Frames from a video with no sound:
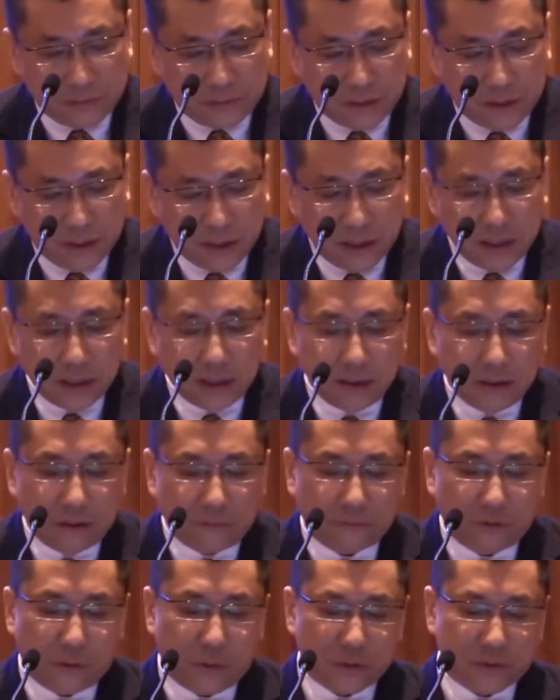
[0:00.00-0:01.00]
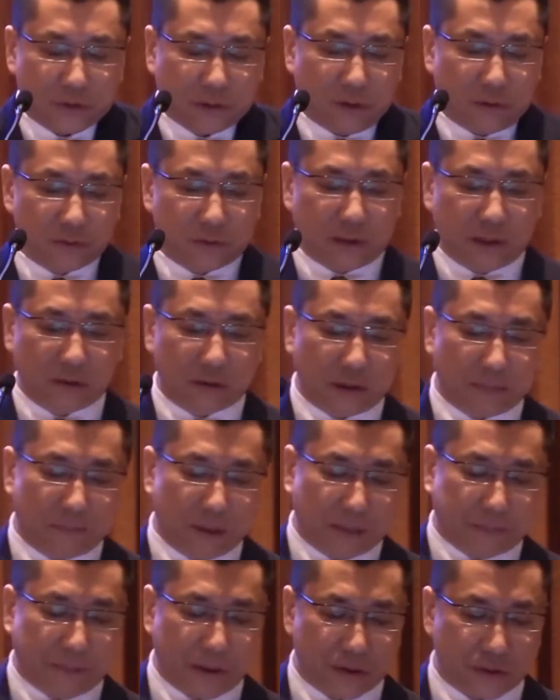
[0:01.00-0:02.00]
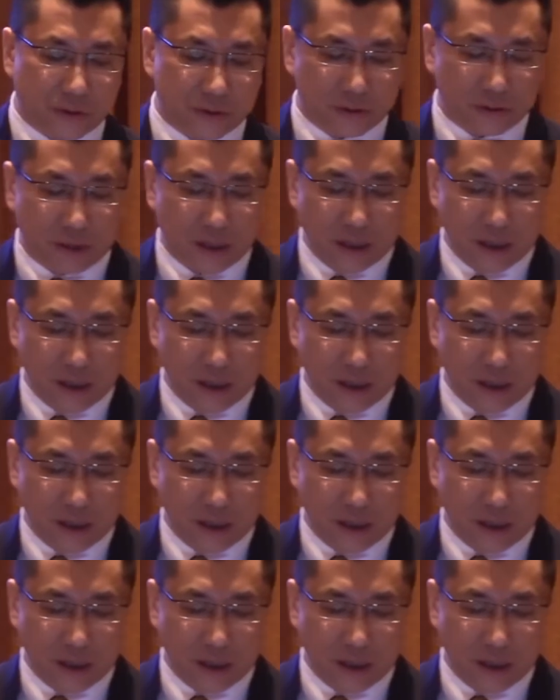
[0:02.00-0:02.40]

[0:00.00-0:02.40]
He, of course, goes into the big pictures,